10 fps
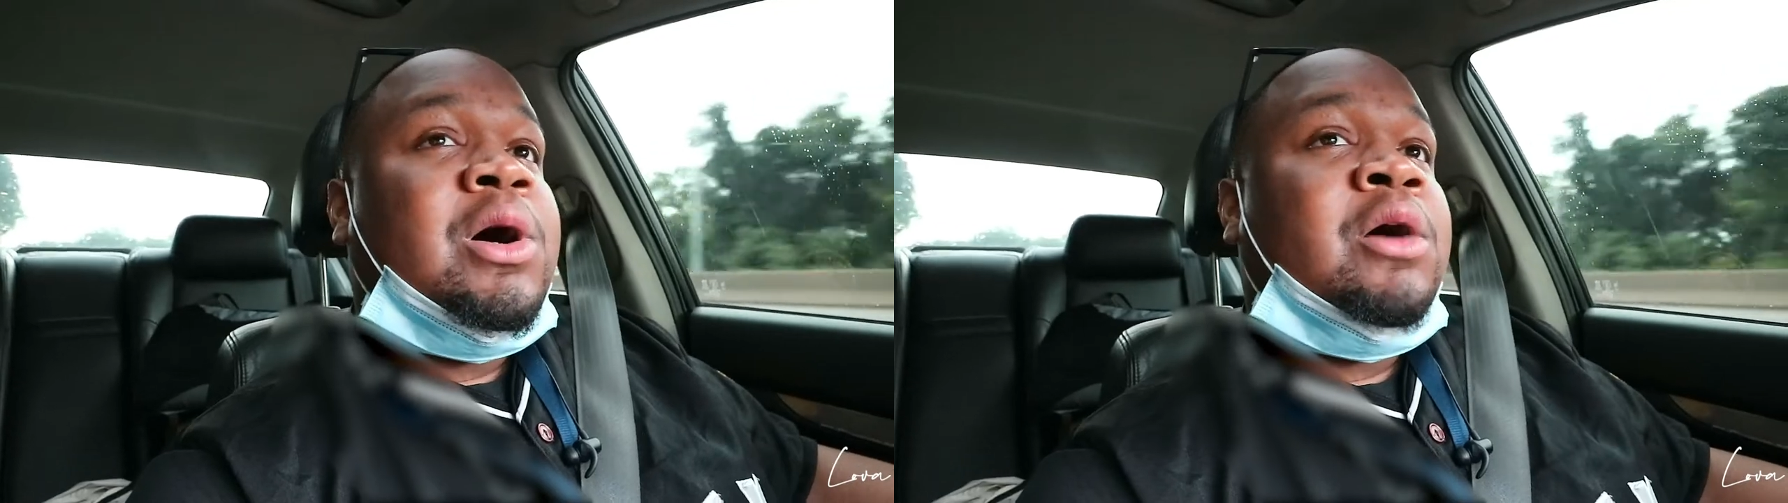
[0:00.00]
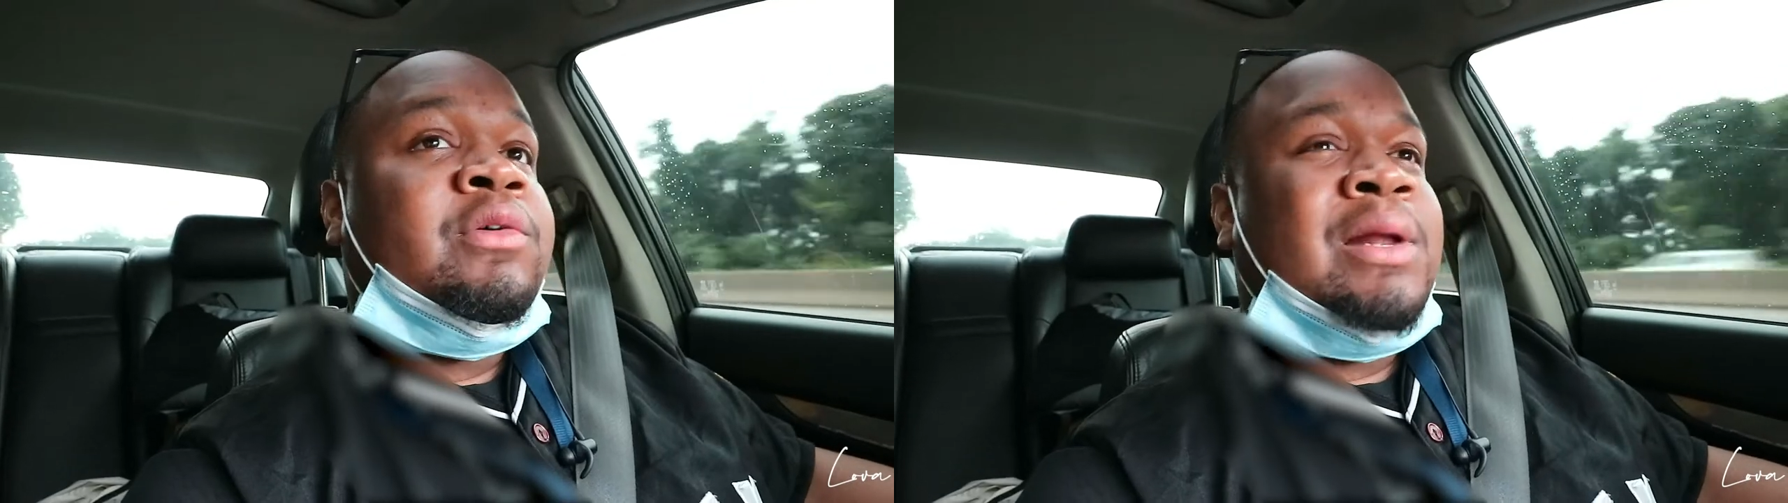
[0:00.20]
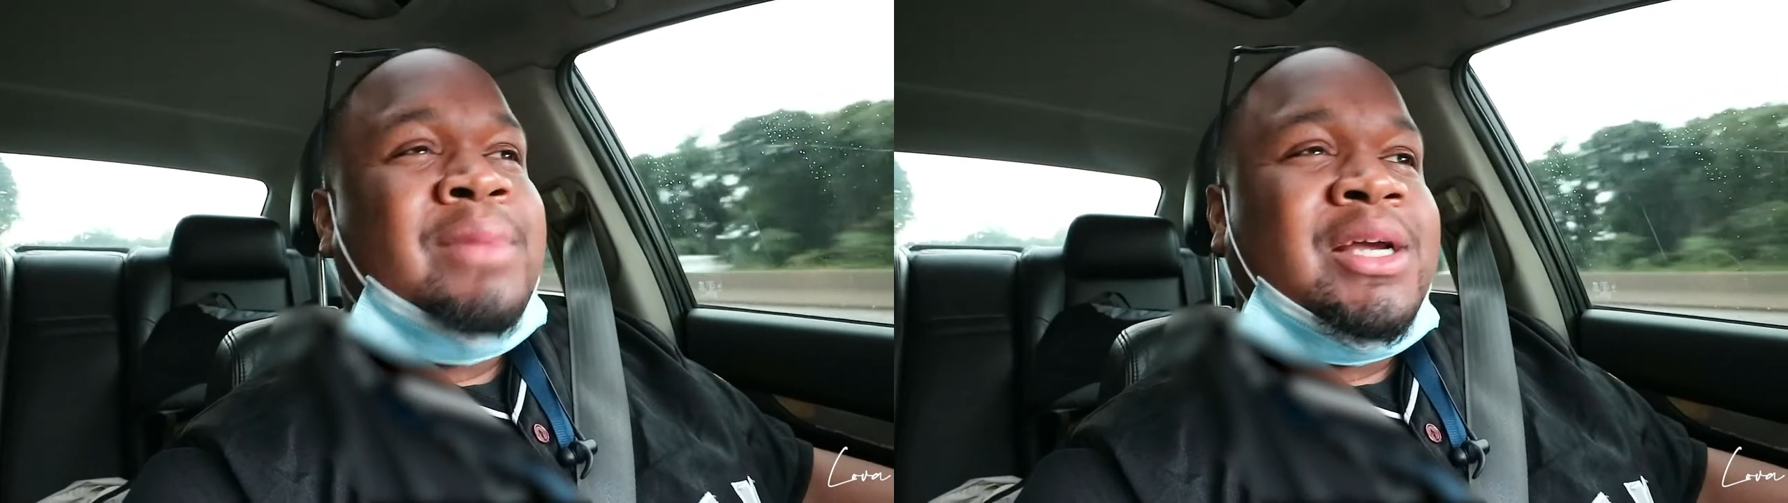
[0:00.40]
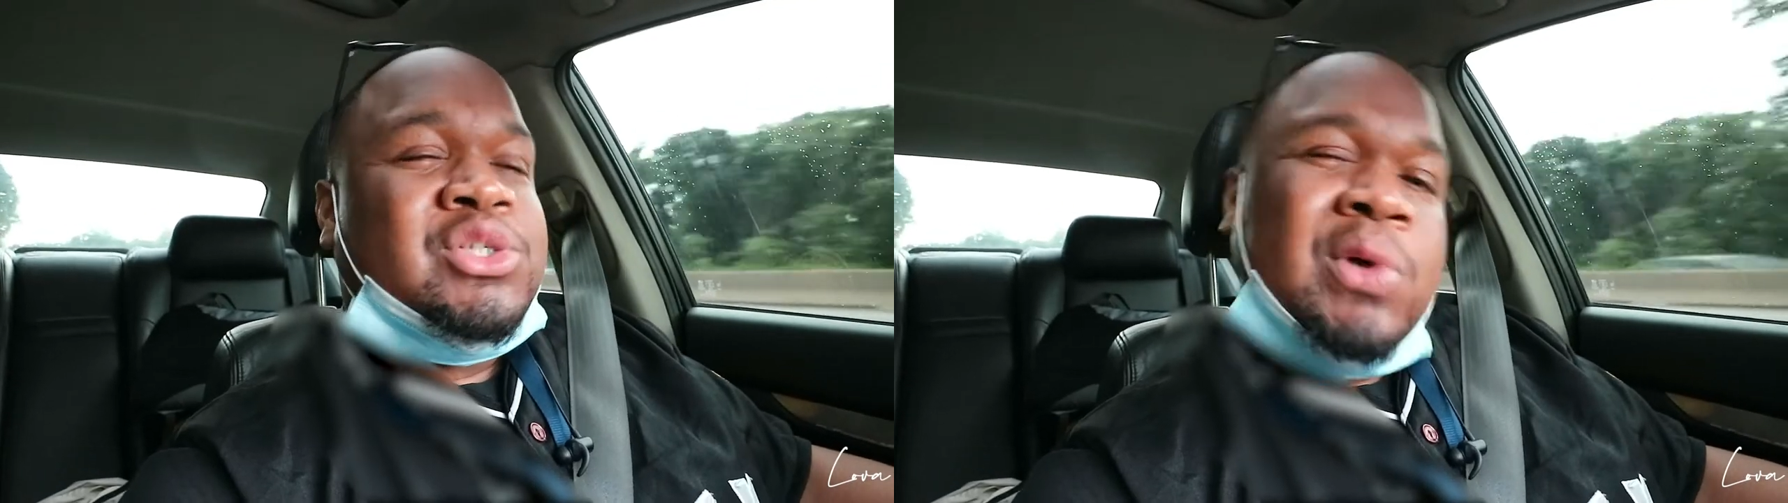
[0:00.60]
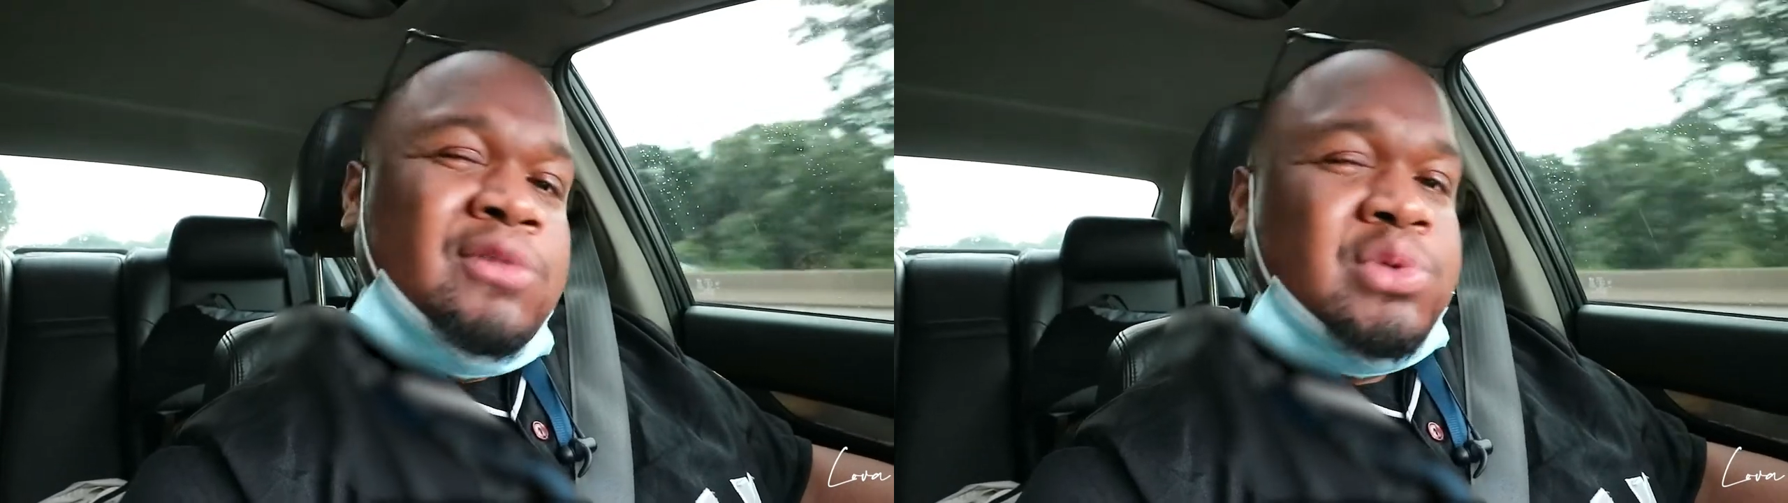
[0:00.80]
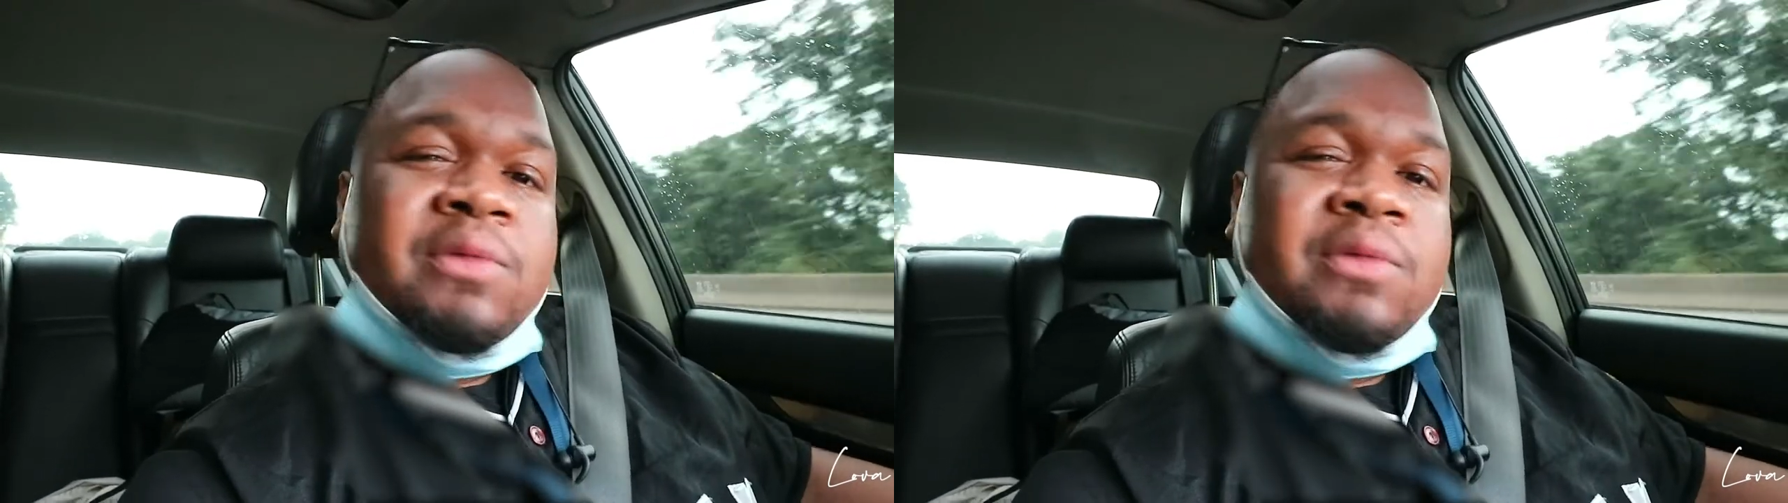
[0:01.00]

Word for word: 12 and I'm like a 12,